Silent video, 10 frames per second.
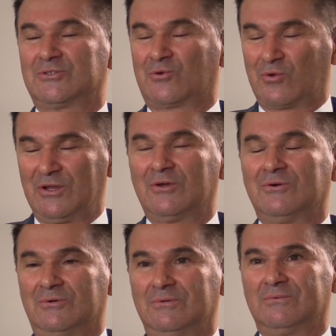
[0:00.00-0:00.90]

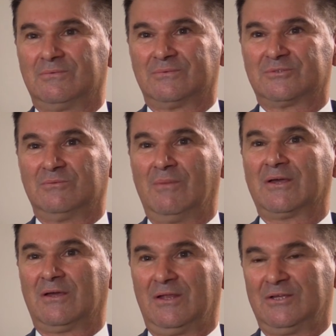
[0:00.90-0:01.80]
critical to
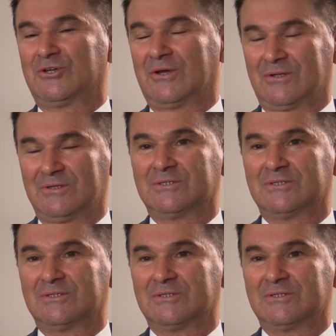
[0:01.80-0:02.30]
making educated